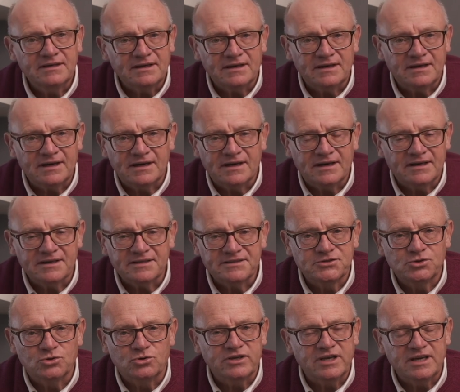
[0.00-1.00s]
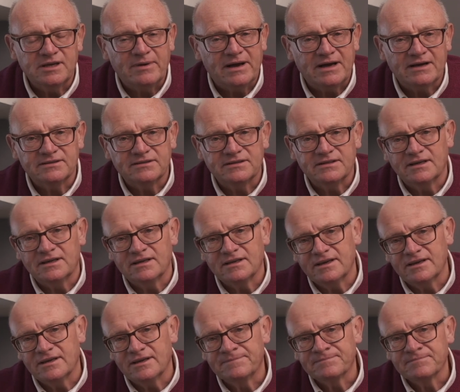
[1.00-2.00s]
uh, talking about
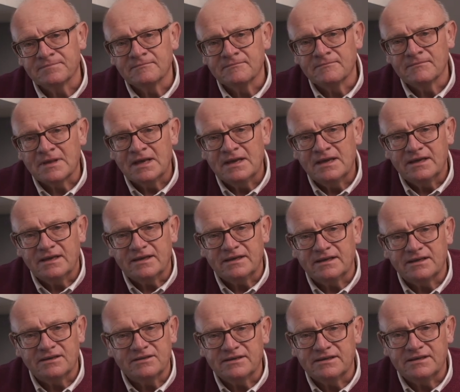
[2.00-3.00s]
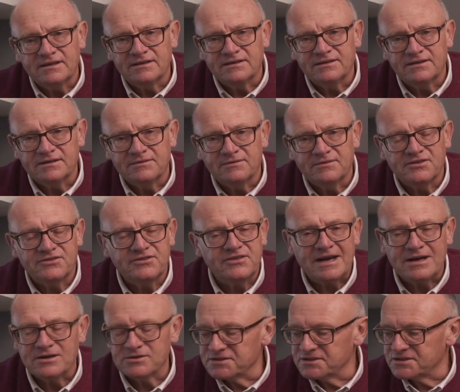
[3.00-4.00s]
earlier. You know, the, the, the
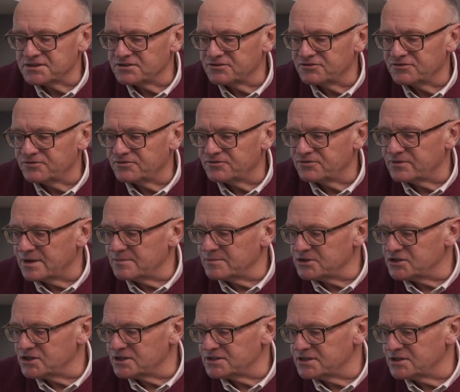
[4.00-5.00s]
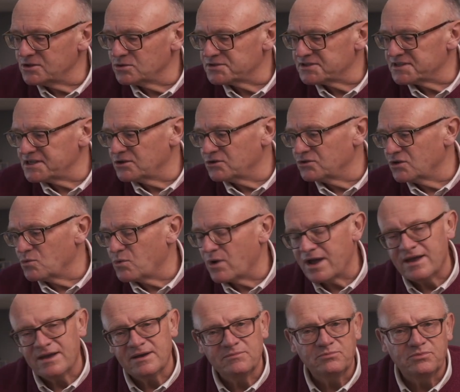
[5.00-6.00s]
thousands of images you'll see on the
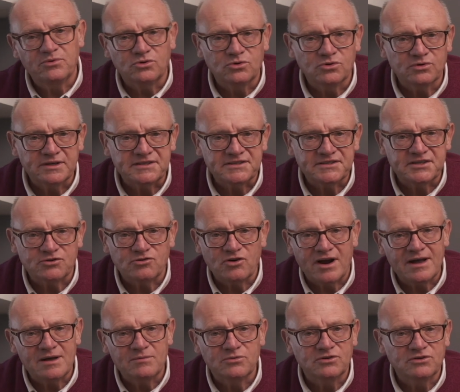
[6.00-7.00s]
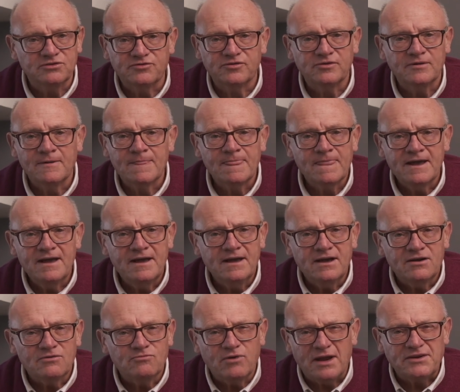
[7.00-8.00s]
web or Instagram of
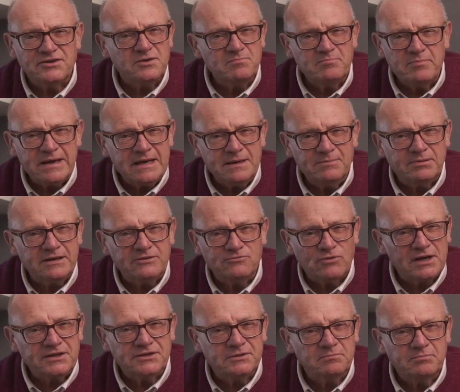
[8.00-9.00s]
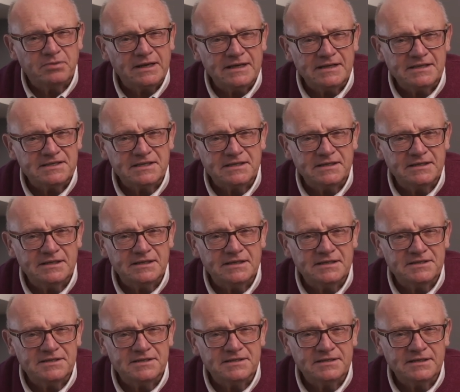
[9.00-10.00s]
random people in random
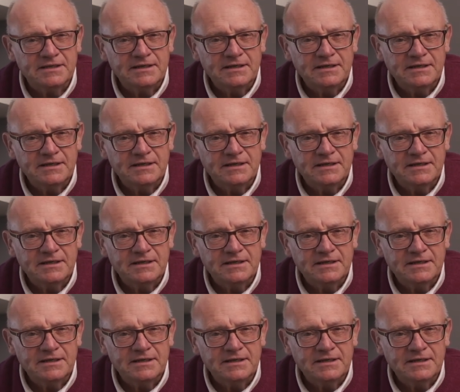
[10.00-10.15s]
places,